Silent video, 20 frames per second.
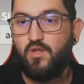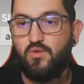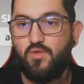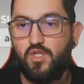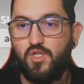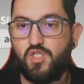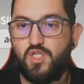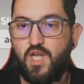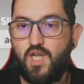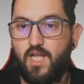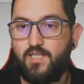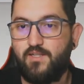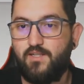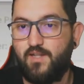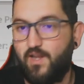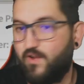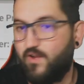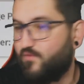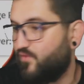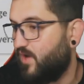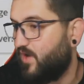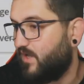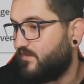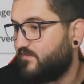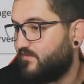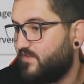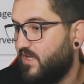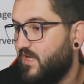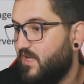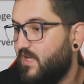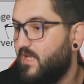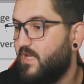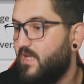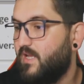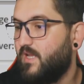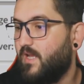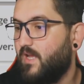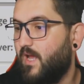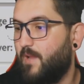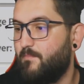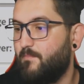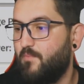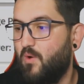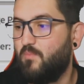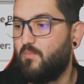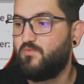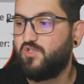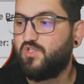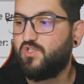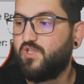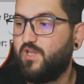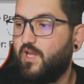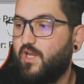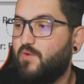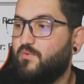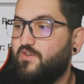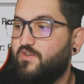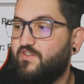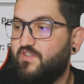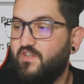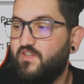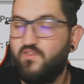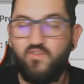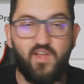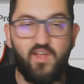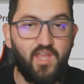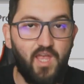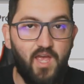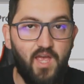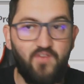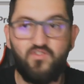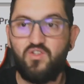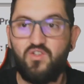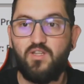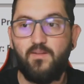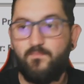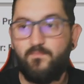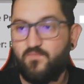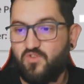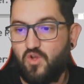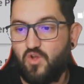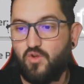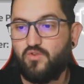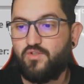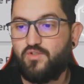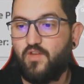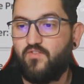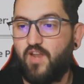to the chat, click friends, and boom, just click receive and gift. As long as you